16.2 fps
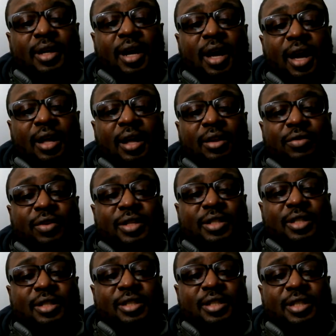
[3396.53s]
The
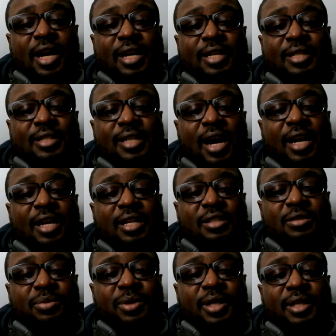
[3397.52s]
reason it just got exciting
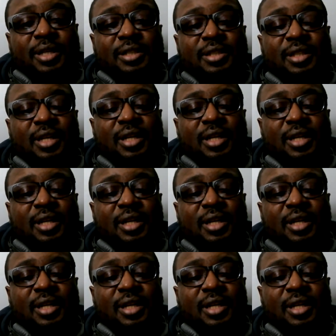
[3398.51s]
is because